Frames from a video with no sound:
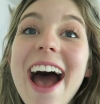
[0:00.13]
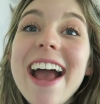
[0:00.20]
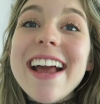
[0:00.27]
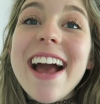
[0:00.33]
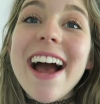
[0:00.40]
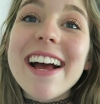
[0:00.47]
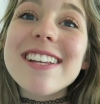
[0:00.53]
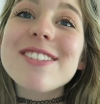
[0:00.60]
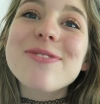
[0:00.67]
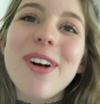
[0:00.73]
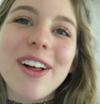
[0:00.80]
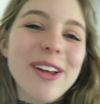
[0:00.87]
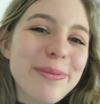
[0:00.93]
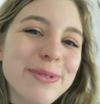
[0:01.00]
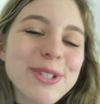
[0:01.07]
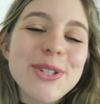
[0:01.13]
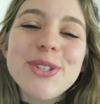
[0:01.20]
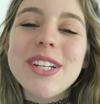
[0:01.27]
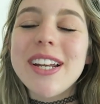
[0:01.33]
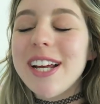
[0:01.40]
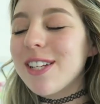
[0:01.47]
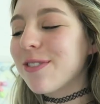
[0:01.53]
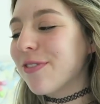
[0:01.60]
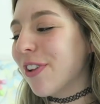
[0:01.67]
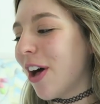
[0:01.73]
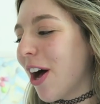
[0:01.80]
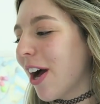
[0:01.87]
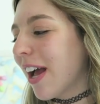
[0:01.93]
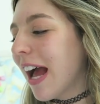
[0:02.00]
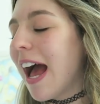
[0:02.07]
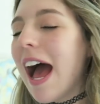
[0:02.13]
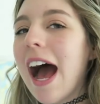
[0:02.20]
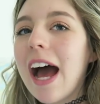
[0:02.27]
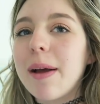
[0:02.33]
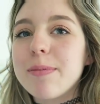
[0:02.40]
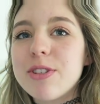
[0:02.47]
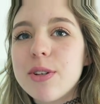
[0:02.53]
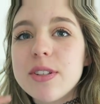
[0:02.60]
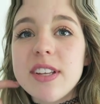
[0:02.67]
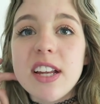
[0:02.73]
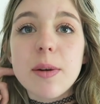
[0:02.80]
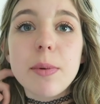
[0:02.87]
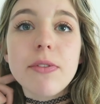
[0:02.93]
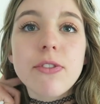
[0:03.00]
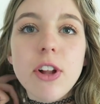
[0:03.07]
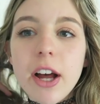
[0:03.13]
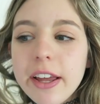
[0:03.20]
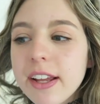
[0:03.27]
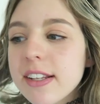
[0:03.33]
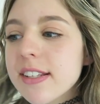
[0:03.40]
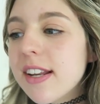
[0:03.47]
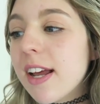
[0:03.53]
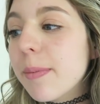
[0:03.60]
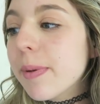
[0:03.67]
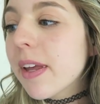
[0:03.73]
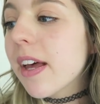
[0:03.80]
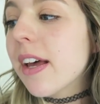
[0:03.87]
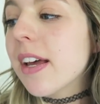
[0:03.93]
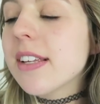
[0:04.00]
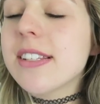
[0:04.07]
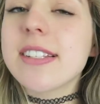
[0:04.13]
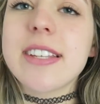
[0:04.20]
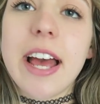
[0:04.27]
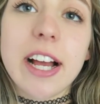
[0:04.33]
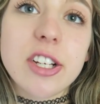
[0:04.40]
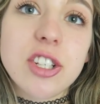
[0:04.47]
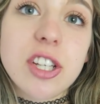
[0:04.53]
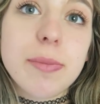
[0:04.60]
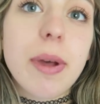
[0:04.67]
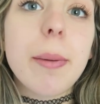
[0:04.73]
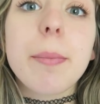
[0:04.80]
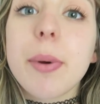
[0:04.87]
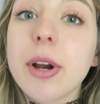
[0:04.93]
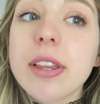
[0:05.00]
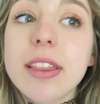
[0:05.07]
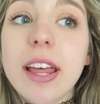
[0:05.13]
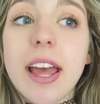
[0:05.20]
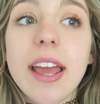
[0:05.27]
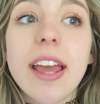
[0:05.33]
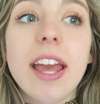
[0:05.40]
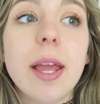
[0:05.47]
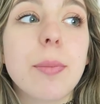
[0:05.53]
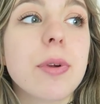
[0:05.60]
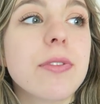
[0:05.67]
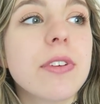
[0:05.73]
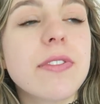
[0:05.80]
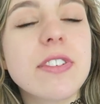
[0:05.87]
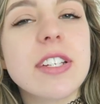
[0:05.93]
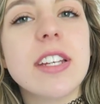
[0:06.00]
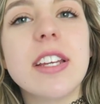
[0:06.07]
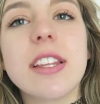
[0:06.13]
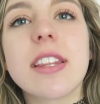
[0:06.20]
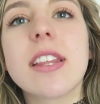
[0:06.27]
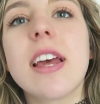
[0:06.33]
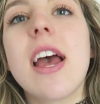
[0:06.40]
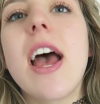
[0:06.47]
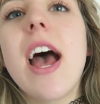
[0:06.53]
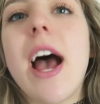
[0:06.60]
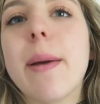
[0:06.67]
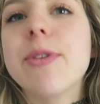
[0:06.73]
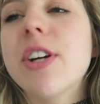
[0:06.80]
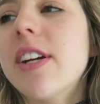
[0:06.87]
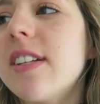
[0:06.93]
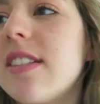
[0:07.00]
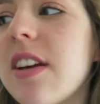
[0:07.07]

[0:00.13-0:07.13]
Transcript: Hi guys, welcome to today's vlog. I'm so excited to be vlogging today because it's actually my birthday, April 15th. I'm turning